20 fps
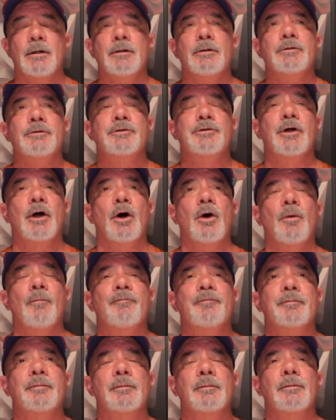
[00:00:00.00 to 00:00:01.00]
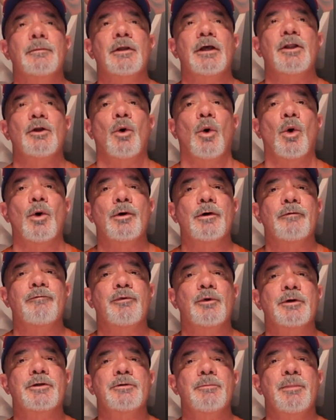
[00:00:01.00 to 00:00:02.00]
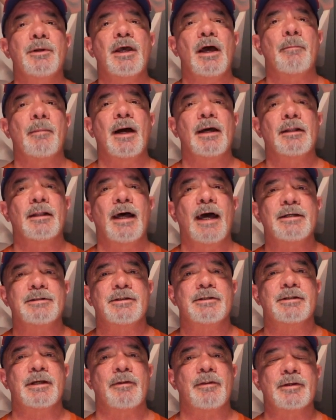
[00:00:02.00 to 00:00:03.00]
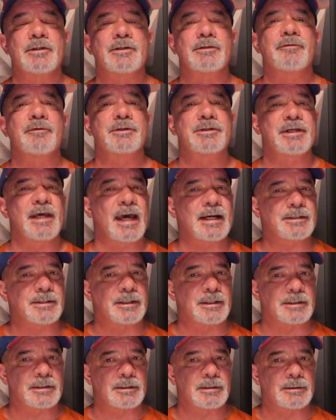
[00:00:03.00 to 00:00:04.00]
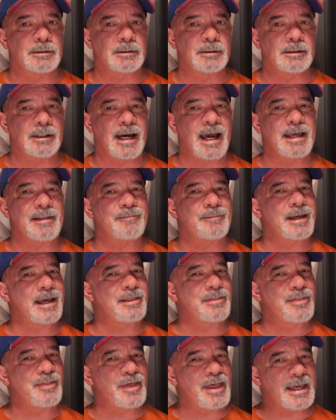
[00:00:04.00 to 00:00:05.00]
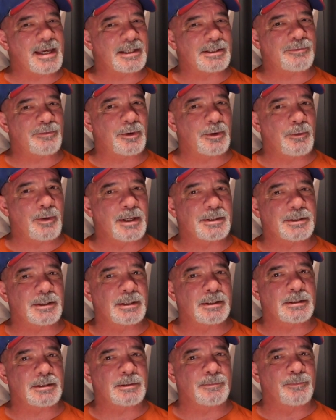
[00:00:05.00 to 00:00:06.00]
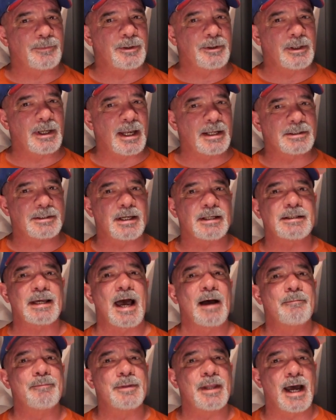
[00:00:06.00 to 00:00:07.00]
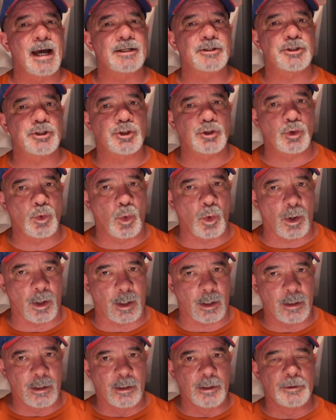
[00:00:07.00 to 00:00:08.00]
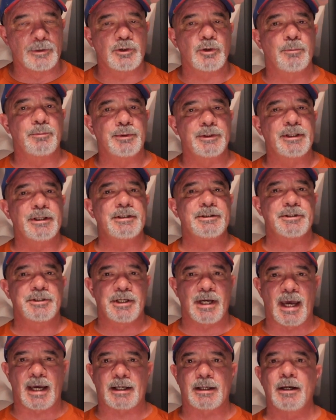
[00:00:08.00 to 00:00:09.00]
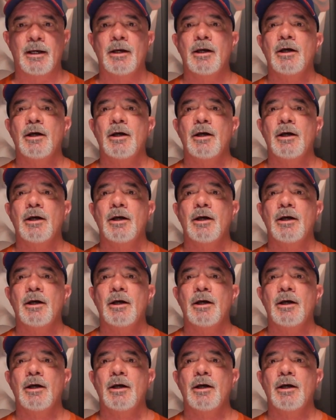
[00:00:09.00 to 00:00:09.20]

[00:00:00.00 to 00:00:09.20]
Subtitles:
So, in order for it to be on my license, now this is for Texas. I think it's for the rest of the United States. I'm not sure, so please check.